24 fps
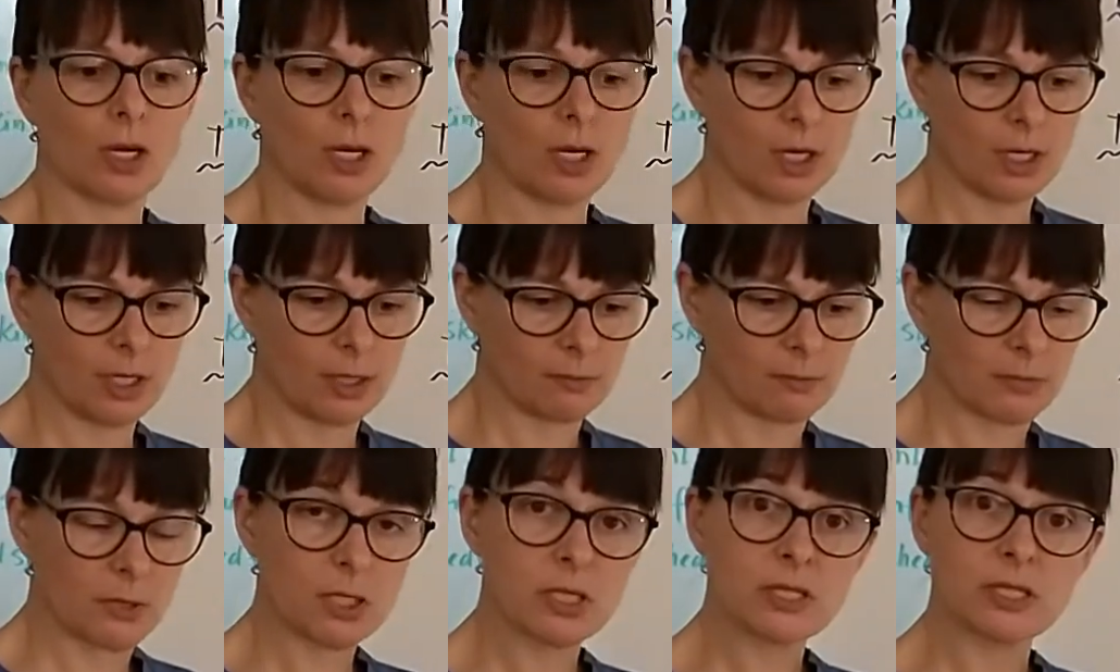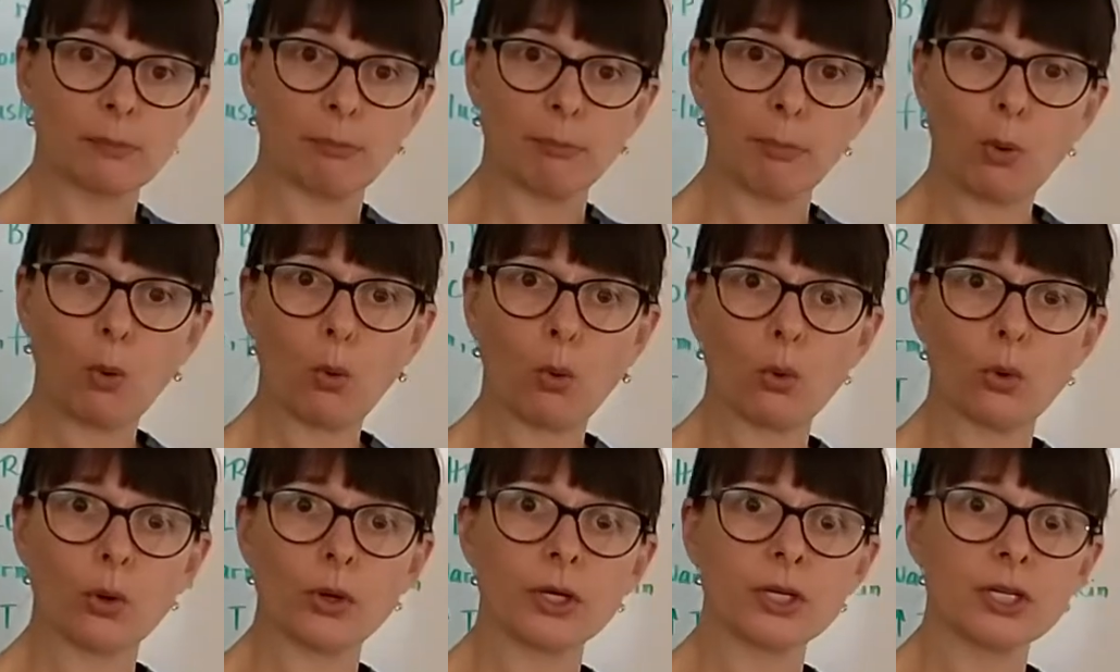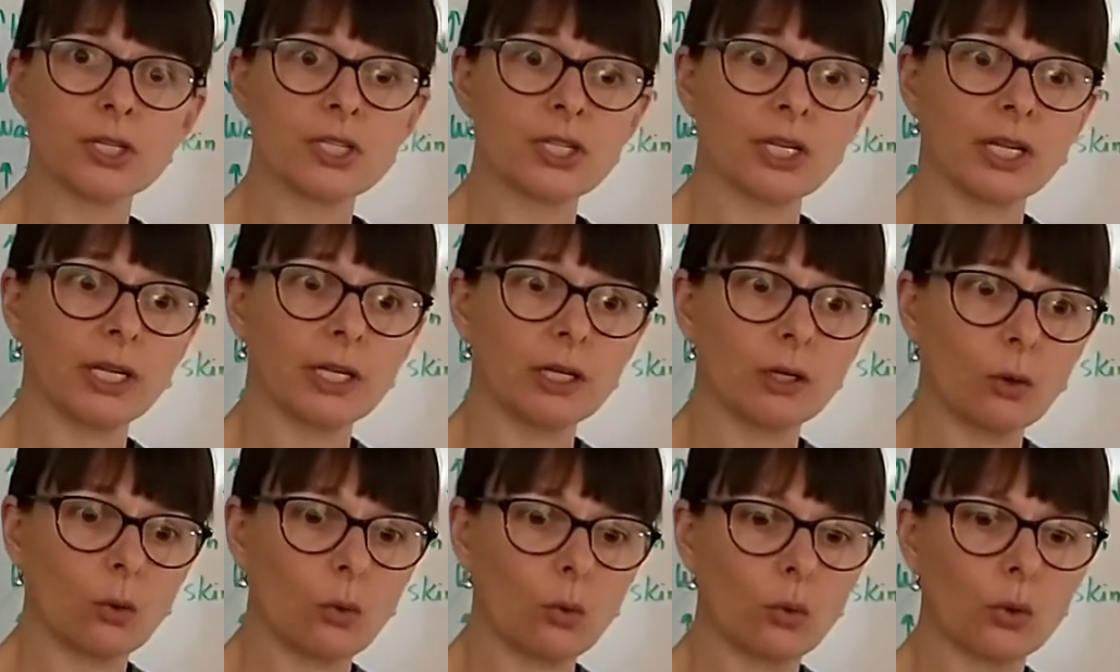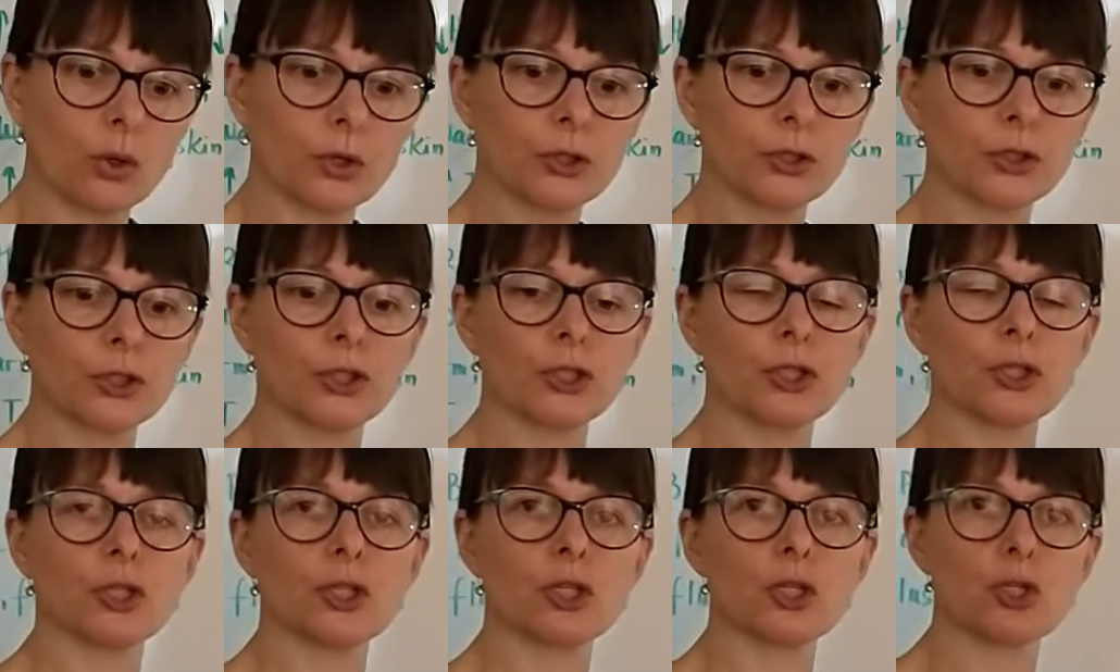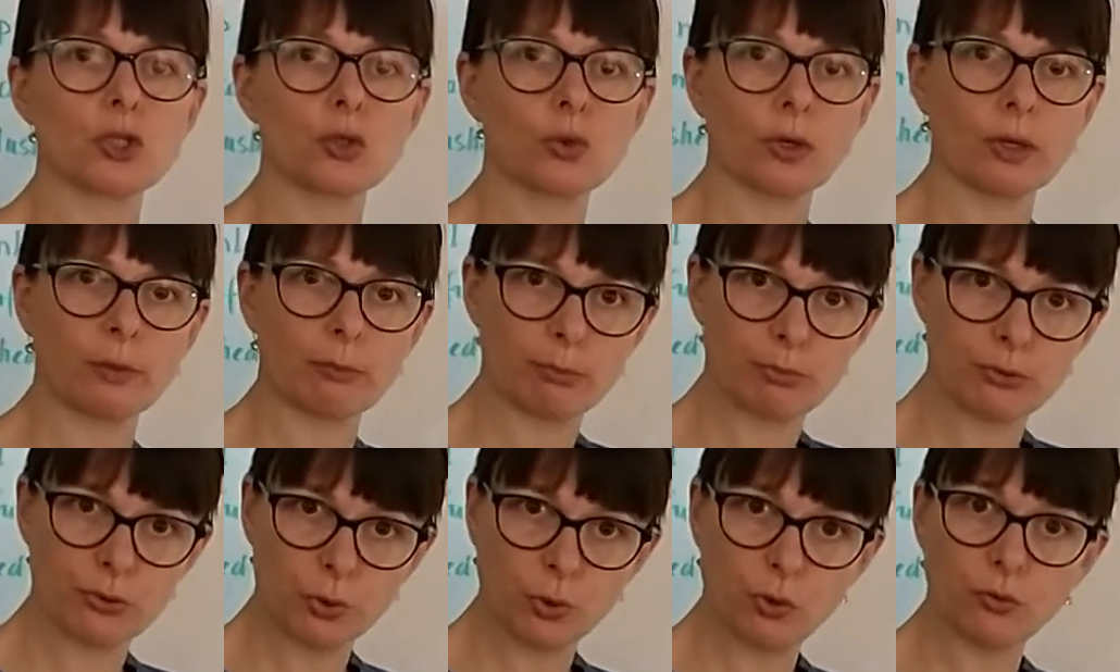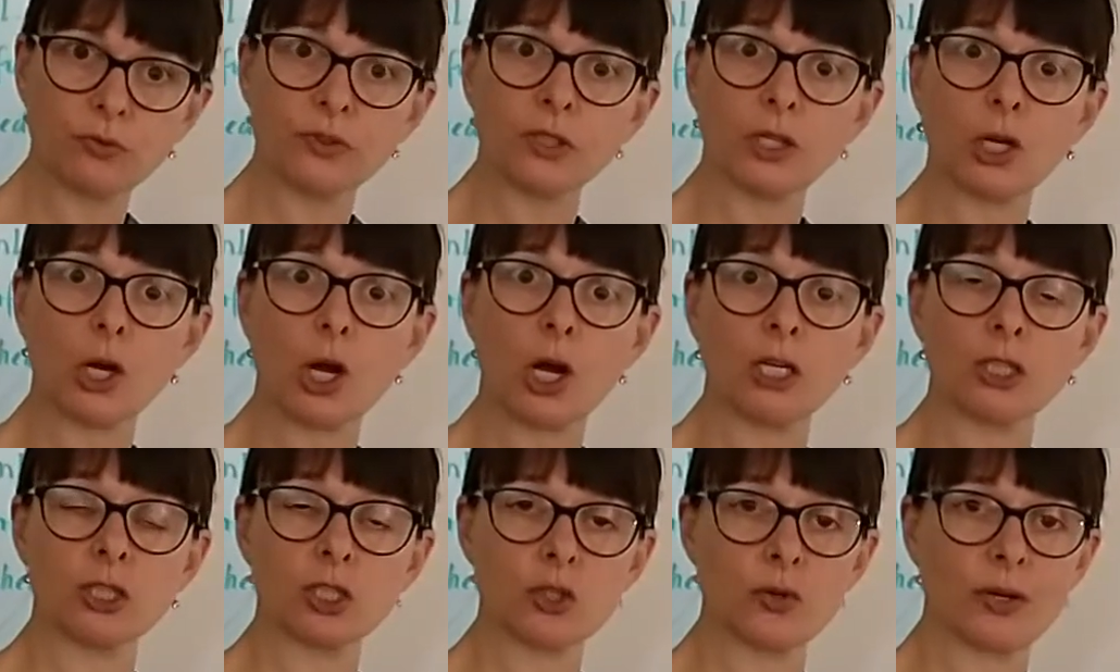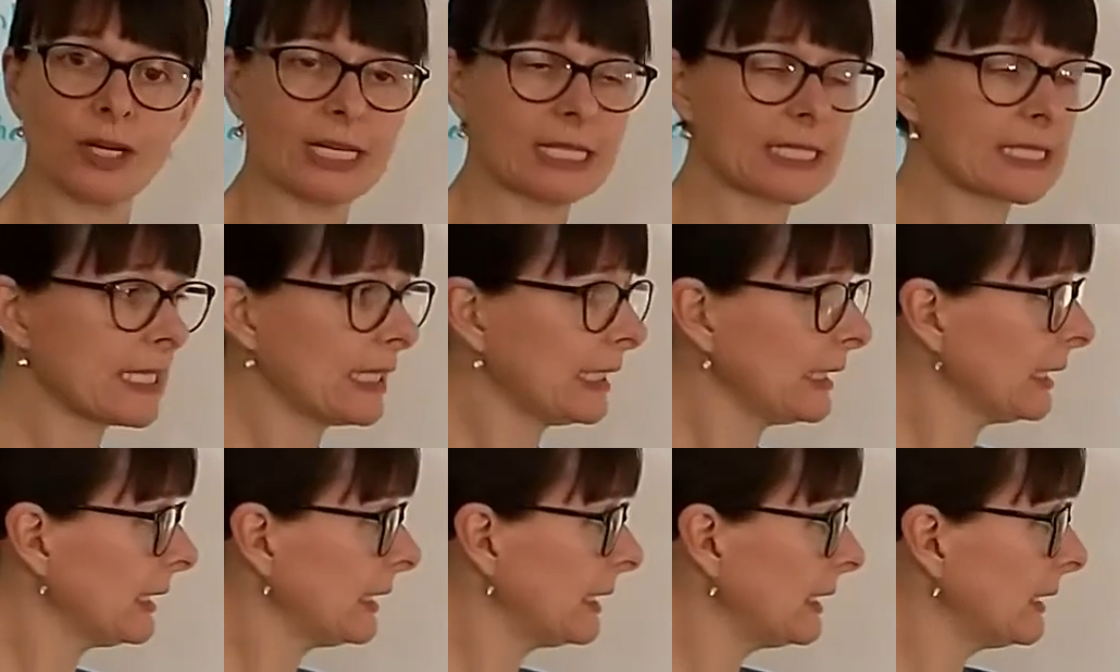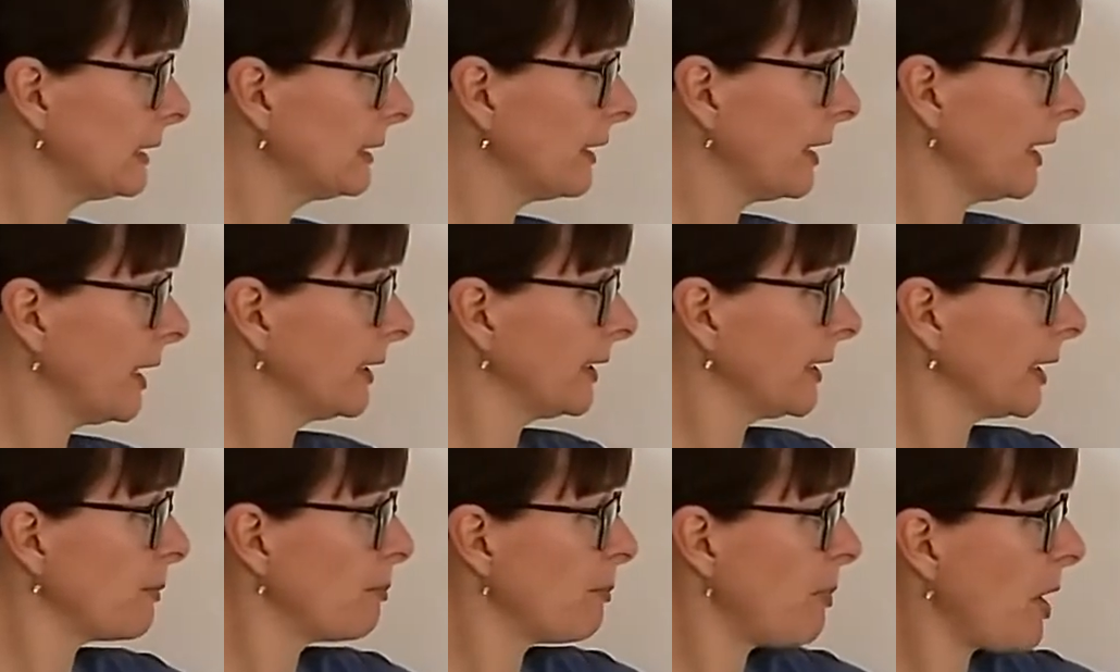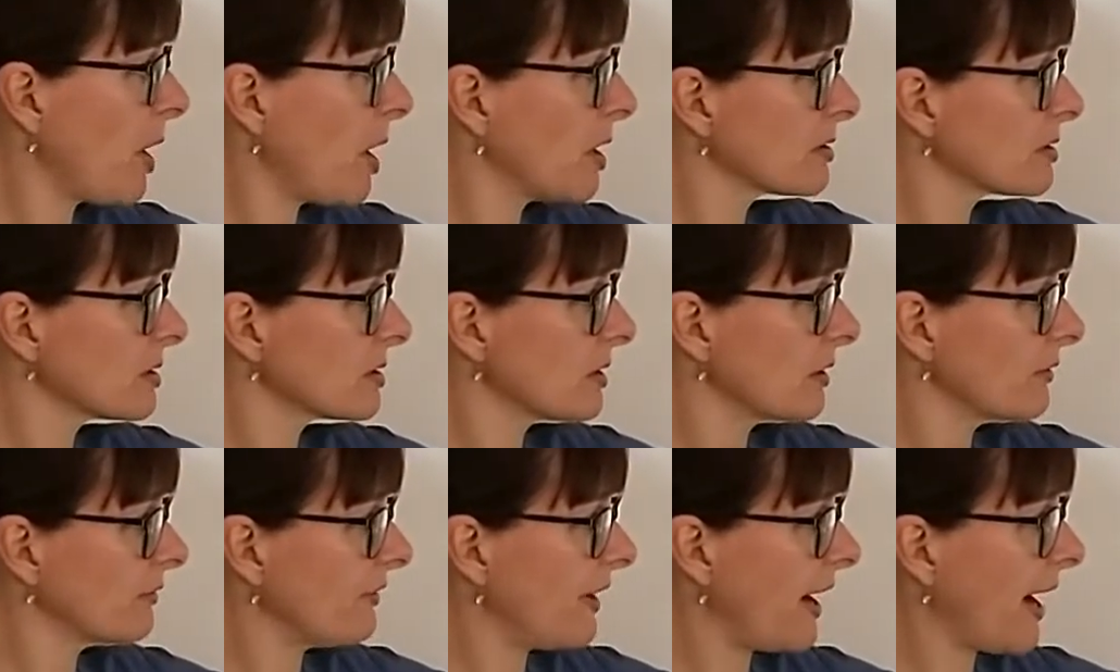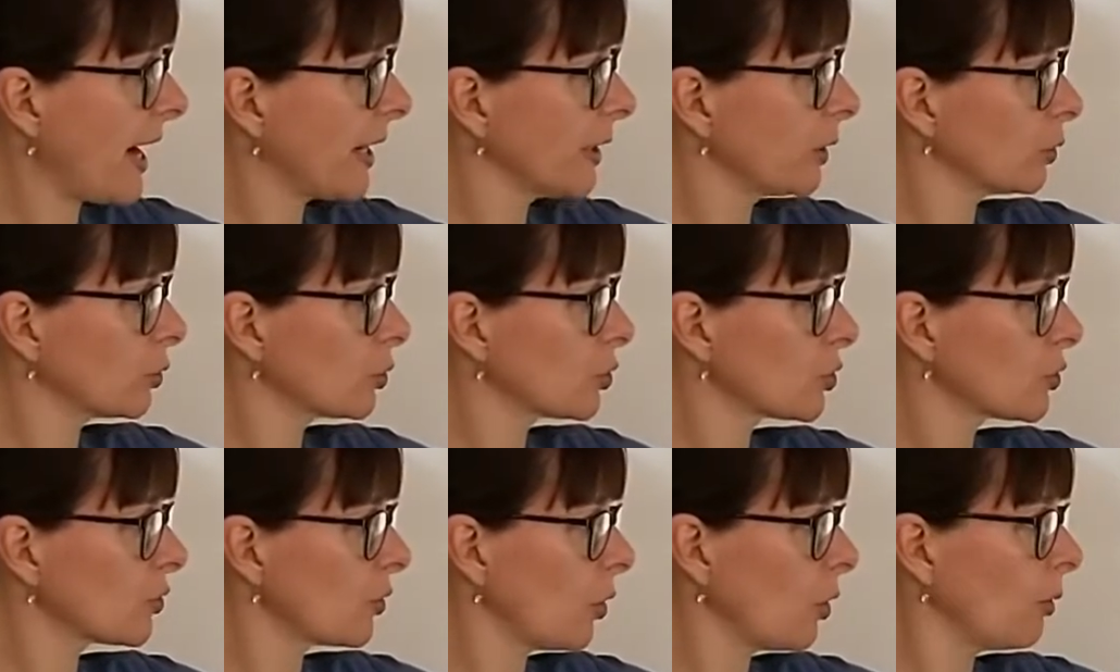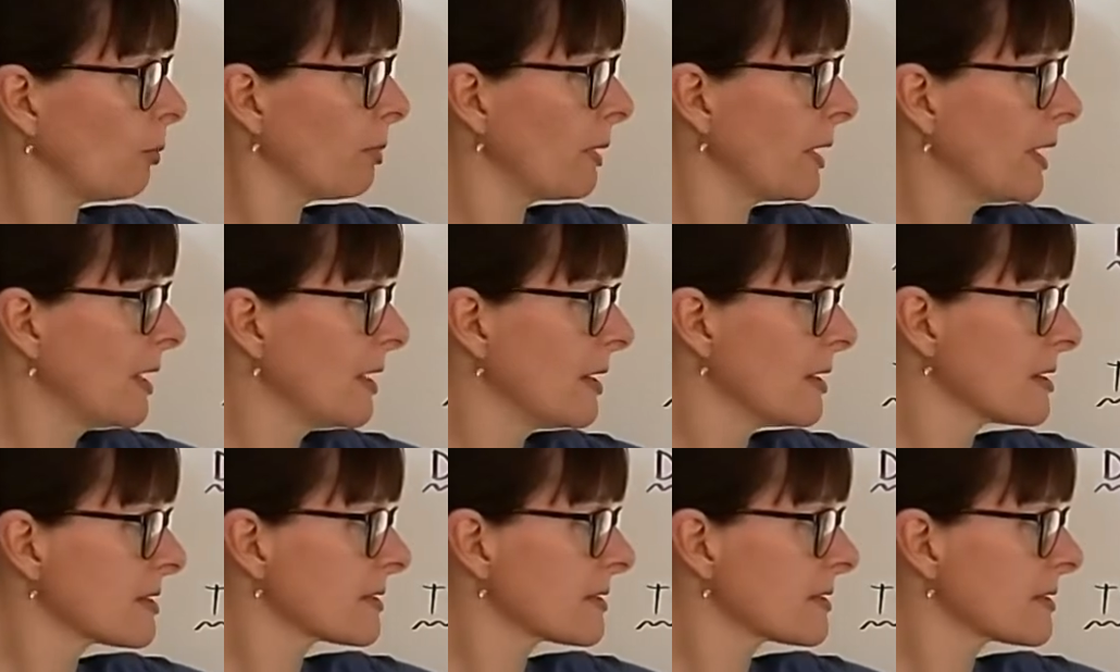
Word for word: um, support in order to improve the contractility and a positive inotrope